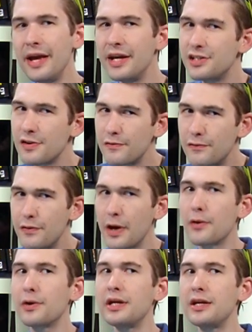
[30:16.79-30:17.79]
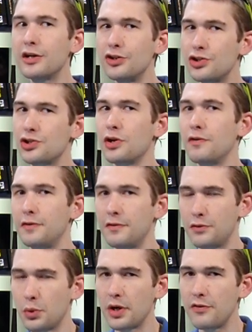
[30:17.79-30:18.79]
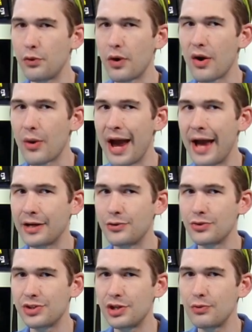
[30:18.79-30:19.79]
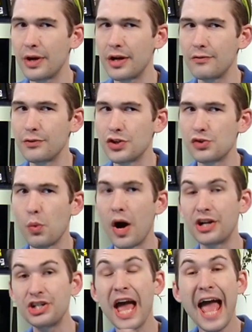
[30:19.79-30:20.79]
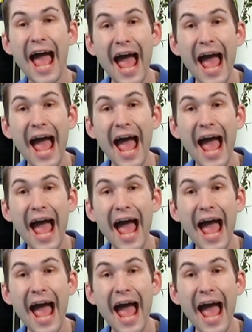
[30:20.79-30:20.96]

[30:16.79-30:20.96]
is a very conservative 24 hour accuracy rating for this watch